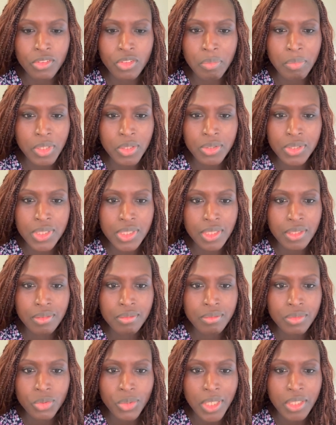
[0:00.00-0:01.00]

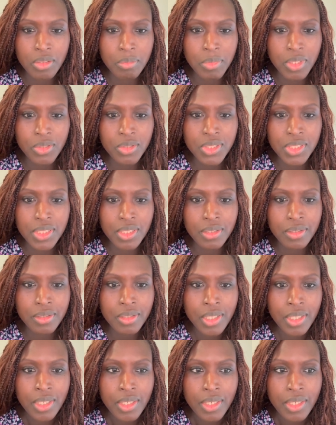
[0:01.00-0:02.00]
medicine, try the medicine,